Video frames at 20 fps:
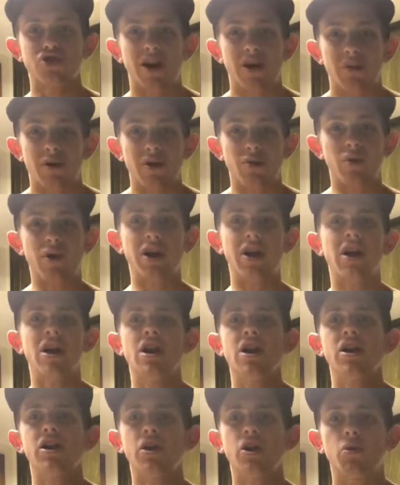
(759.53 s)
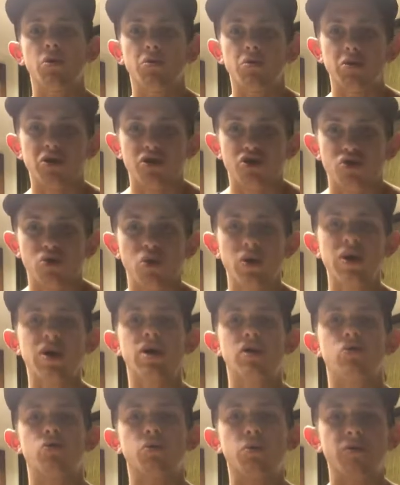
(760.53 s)
So that way when we
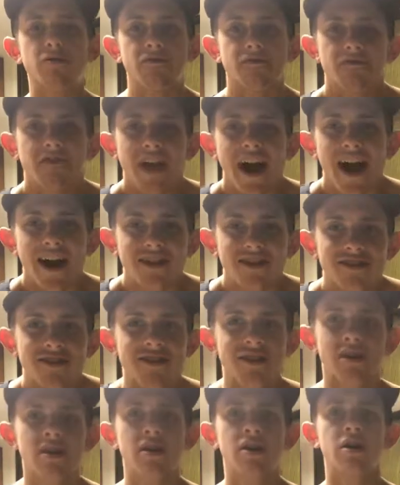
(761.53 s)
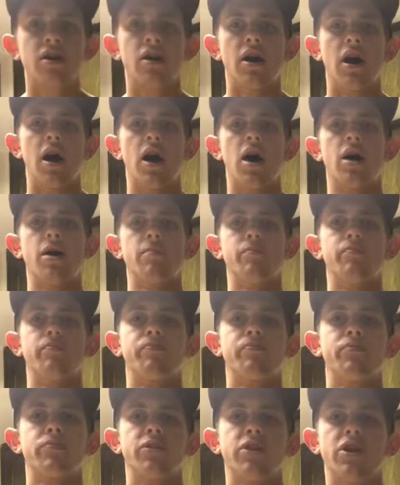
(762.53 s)
squeeze, when we flex,
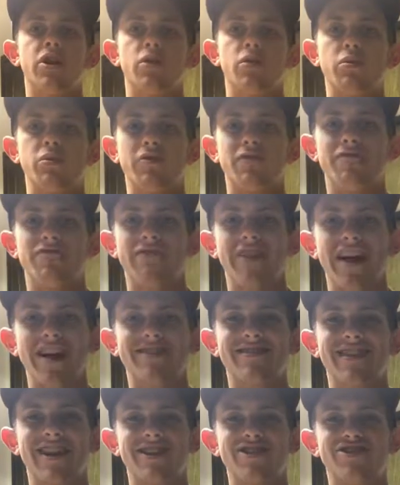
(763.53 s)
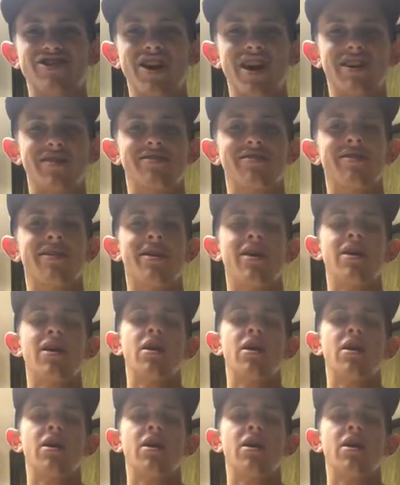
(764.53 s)
when we flex that chest,